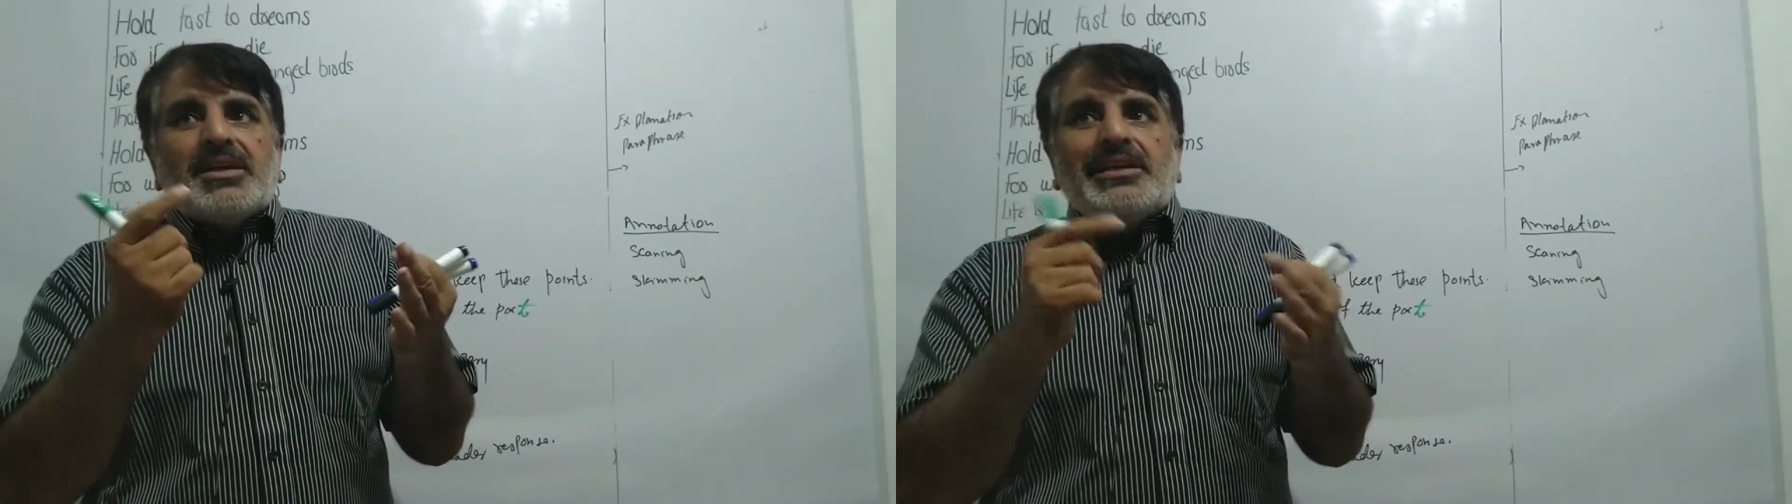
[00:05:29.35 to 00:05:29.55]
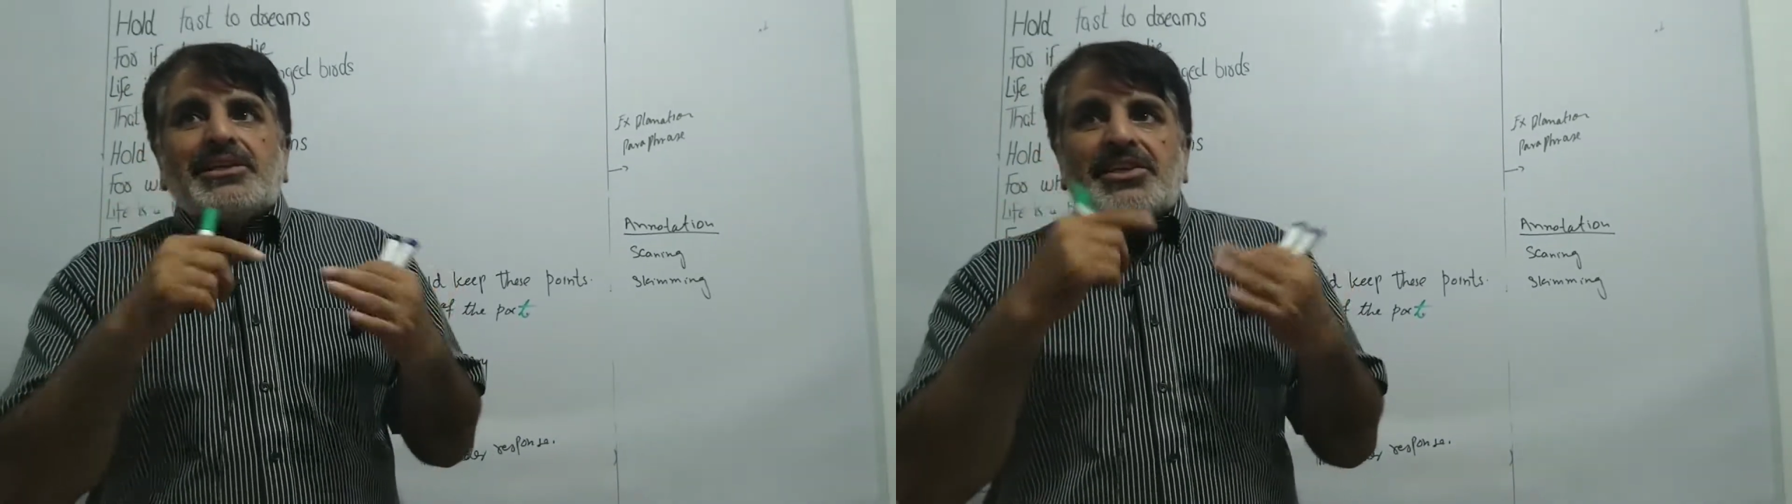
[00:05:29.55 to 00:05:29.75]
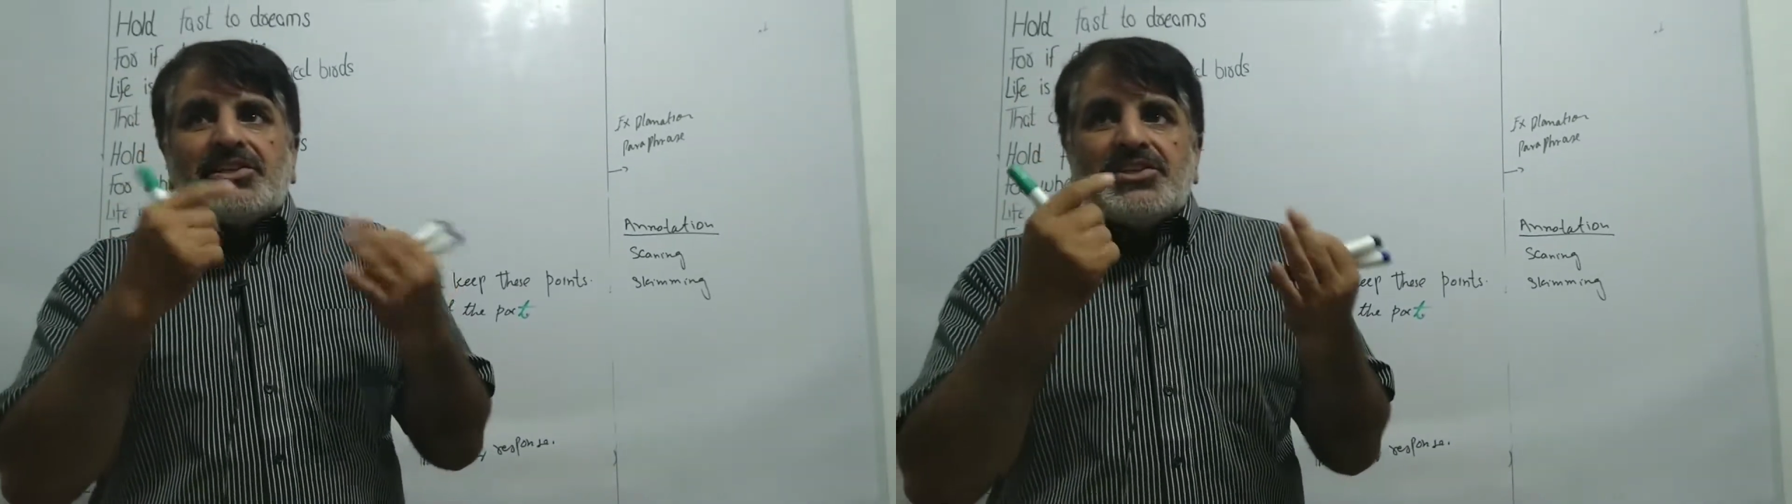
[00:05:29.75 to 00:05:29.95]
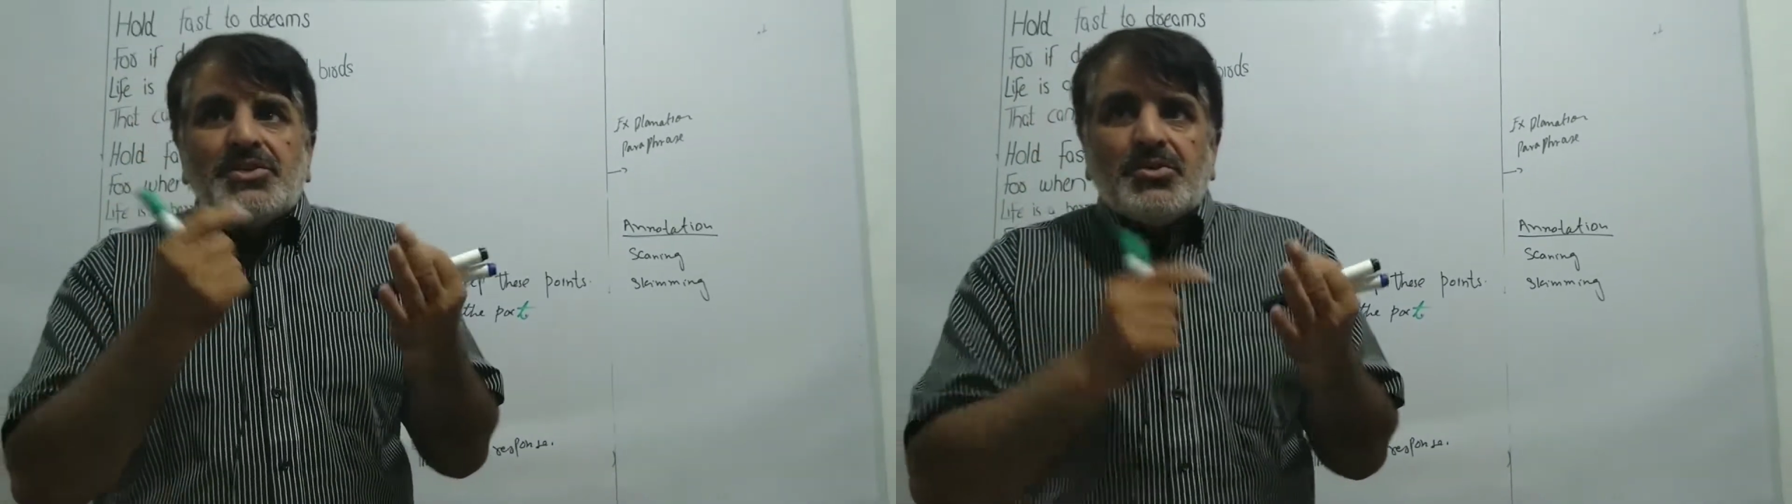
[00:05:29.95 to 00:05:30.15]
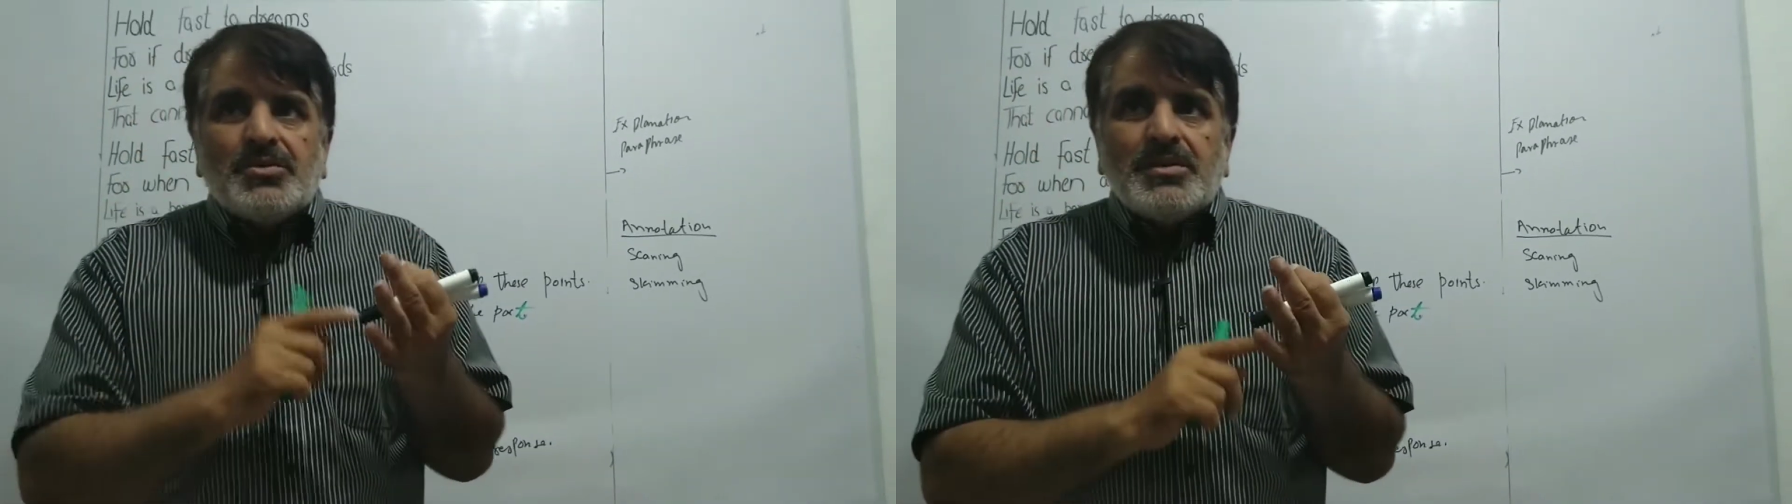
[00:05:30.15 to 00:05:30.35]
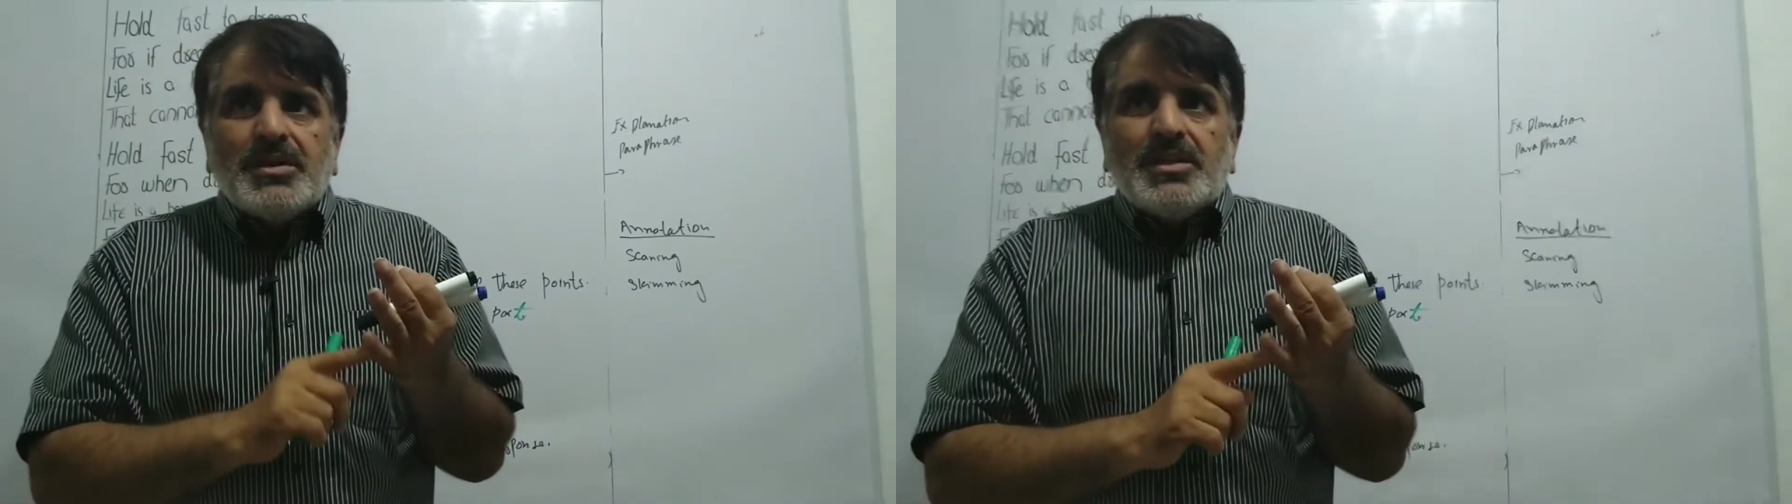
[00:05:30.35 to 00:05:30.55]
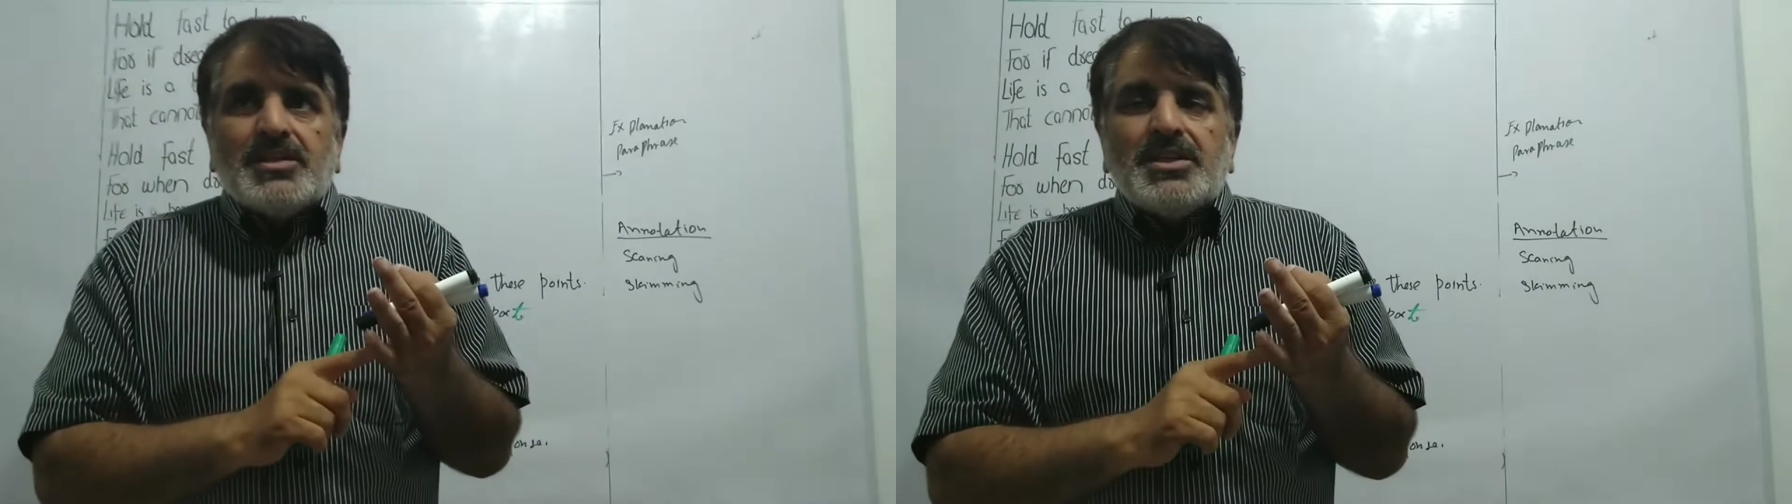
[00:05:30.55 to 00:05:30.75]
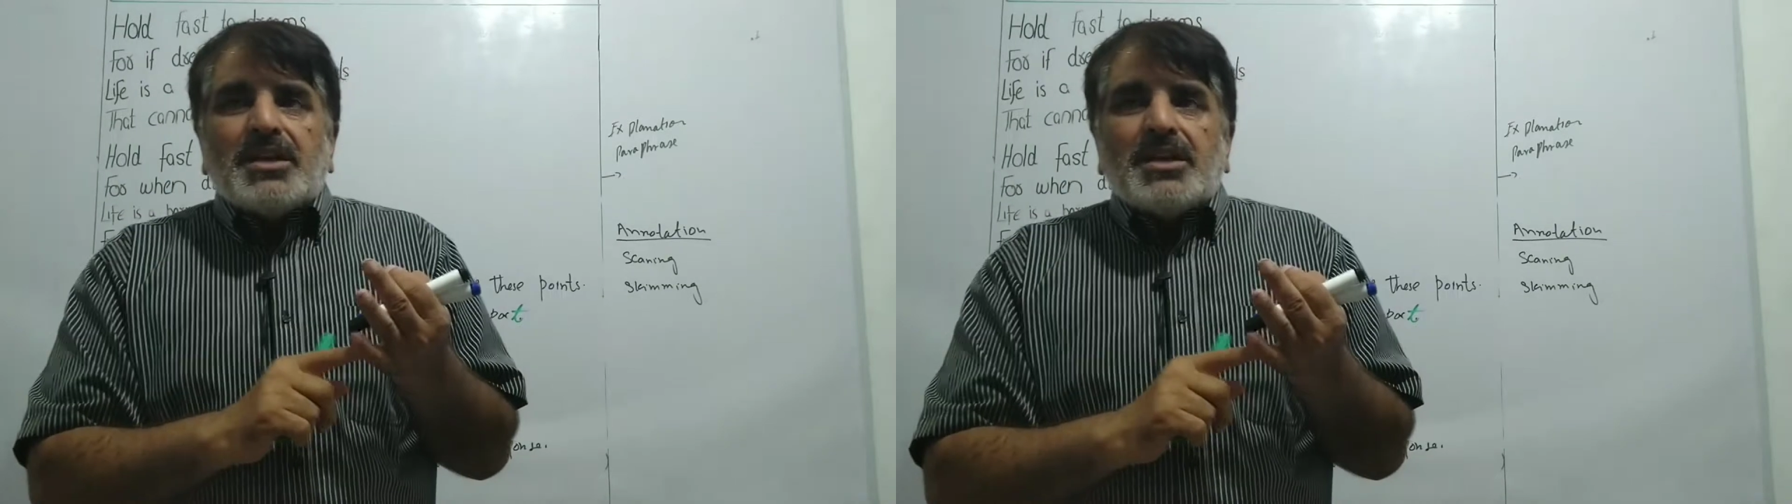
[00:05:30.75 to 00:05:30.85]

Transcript: connotative,